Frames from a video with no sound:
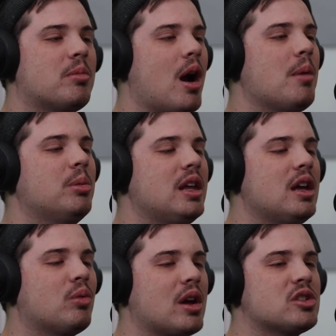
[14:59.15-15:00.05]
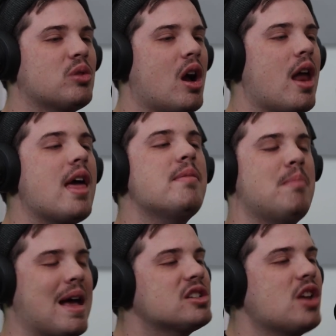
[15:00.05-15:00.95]
probably restaurant, it
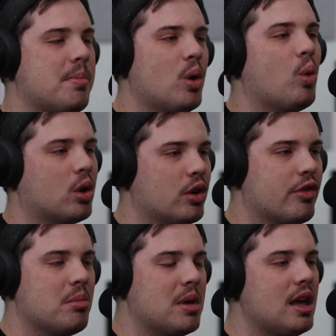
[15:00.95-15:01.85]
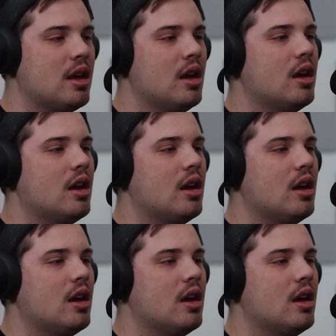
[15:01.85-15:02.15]
messed up an order for me.